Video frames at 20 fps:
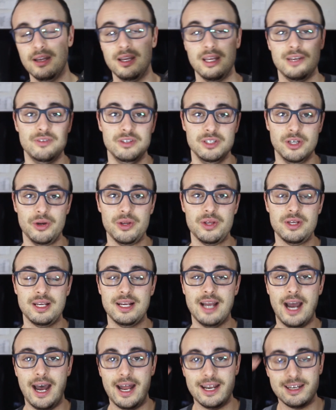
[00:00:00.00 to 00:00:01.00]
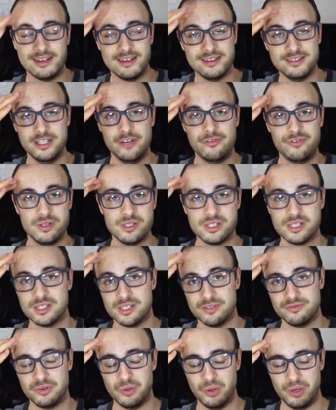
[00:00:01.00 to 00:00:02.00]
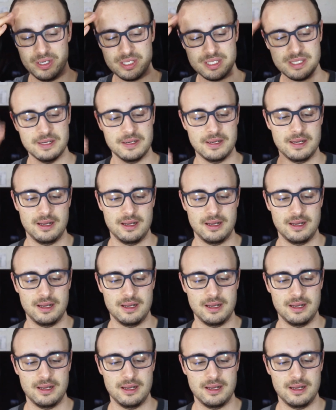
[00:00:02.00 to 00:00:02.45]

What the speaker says: even though you got differences, of course.